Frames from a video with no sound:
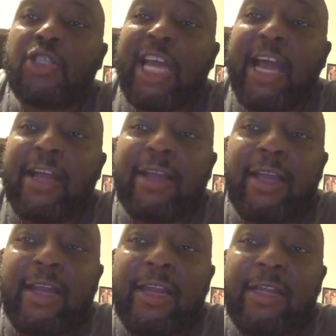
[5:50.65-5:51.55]
chat.
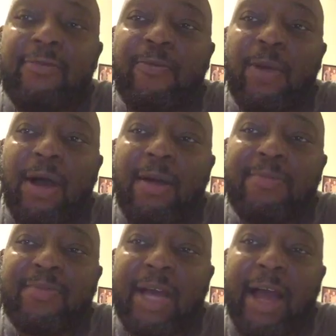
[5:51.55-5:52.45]
I
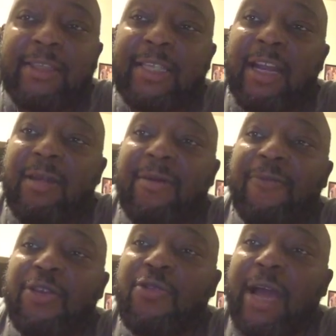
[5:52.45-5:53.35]
set it up
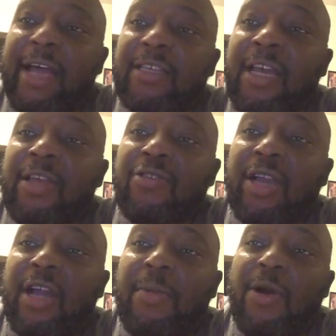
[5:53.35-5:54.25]
for you guys. You can
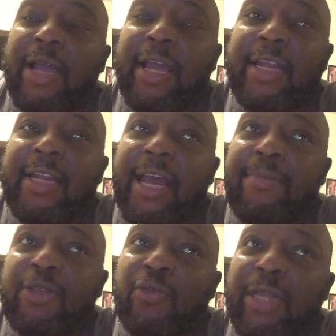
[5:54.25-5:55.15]
come on any day
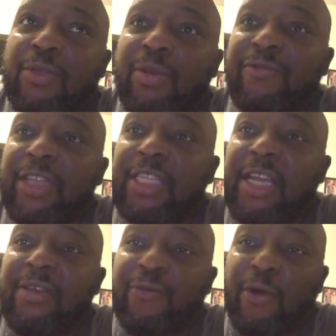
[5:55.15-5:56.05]
between
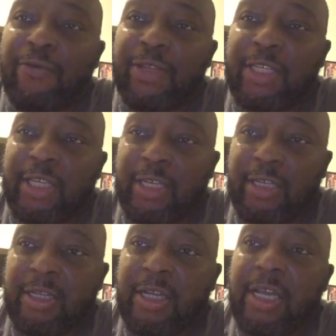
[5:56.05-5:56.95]
3:15 and
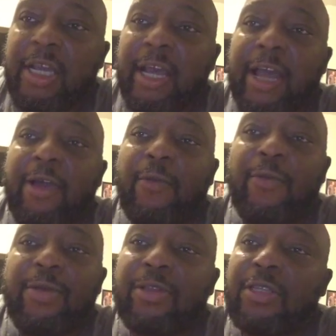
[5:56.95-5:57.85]
4:15,
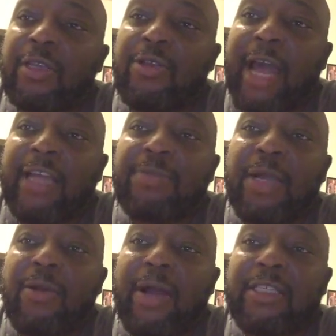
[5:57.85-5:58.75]
and you can ask me
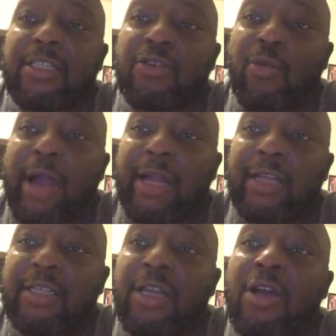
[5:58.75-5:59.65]
questions
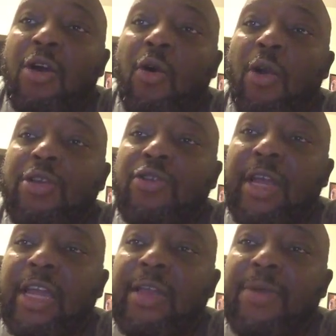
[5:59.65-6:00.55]
directly, or you
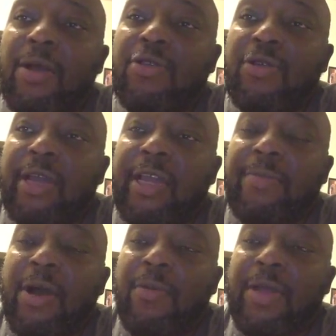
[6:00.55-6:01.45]
can email